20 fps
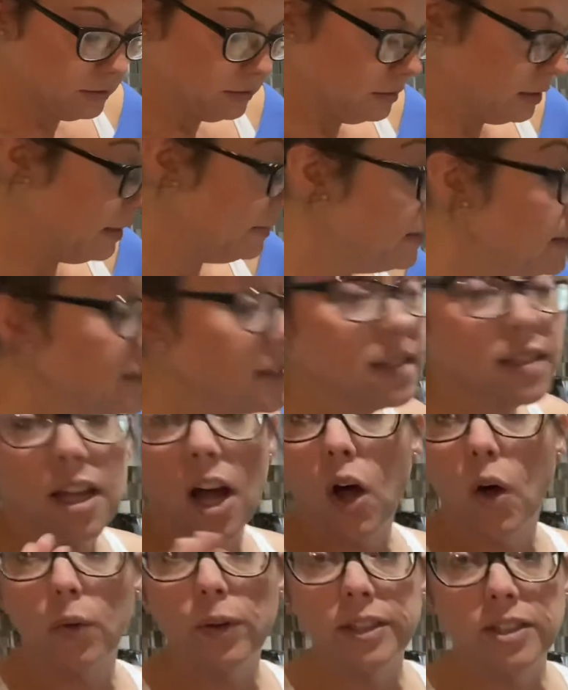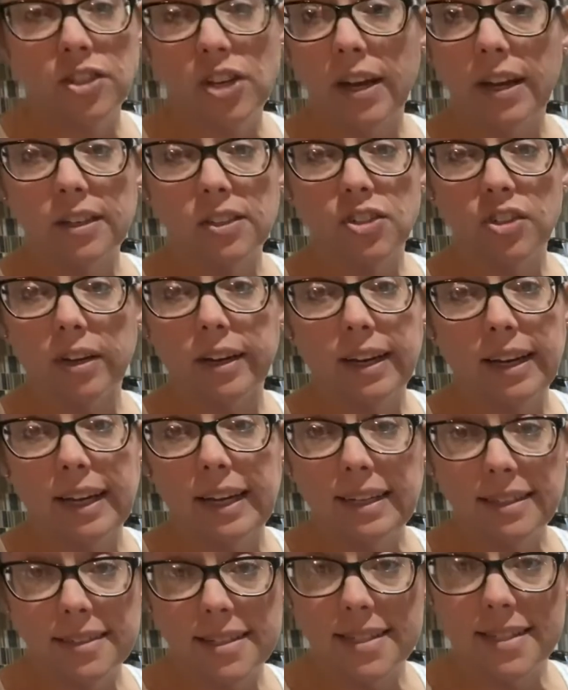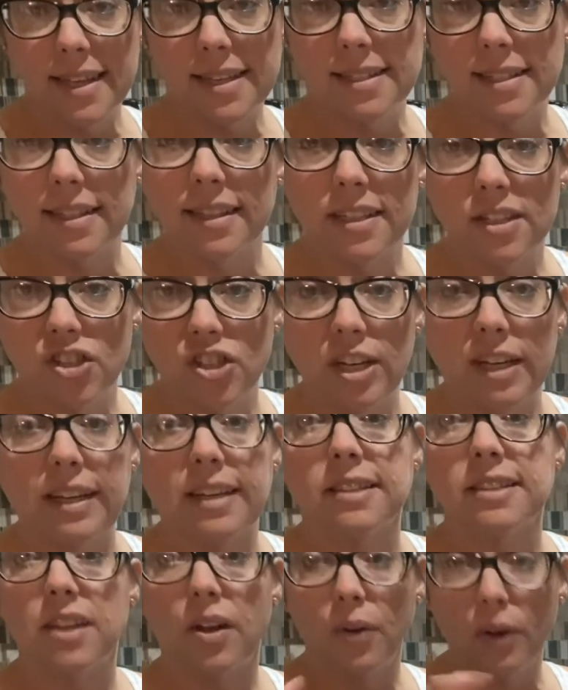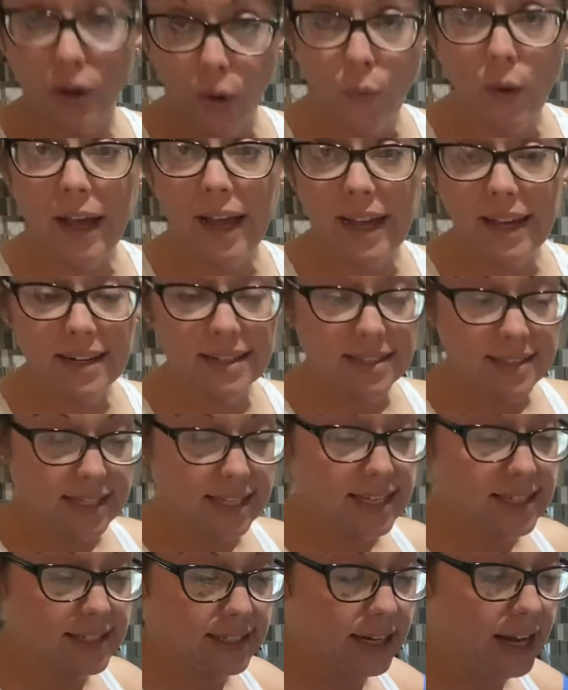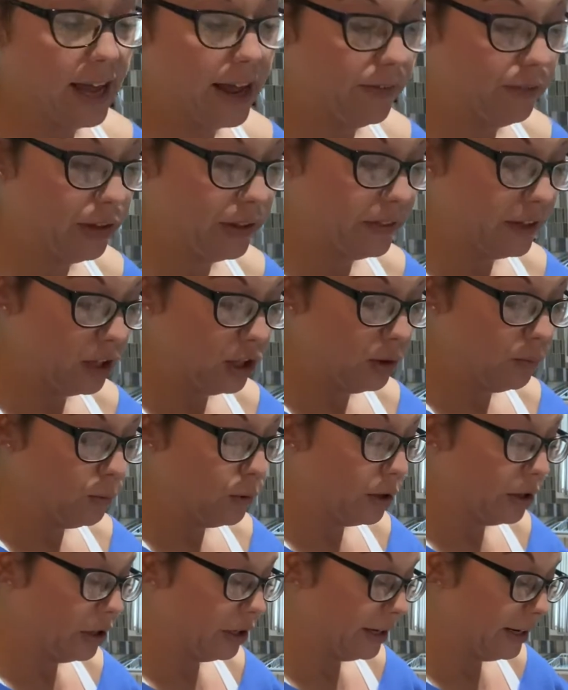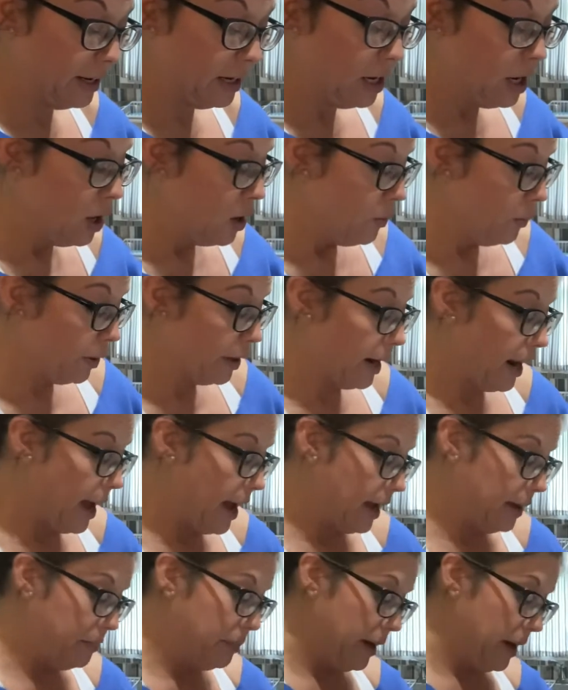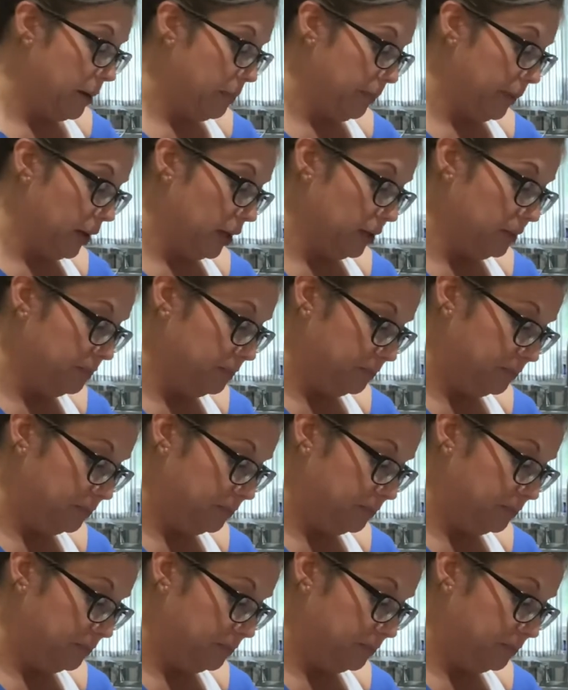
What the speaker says: And this is the only chance you're going to get to season this chicken. So go ahead and season it. Everything you want on it. We're going to add pepper.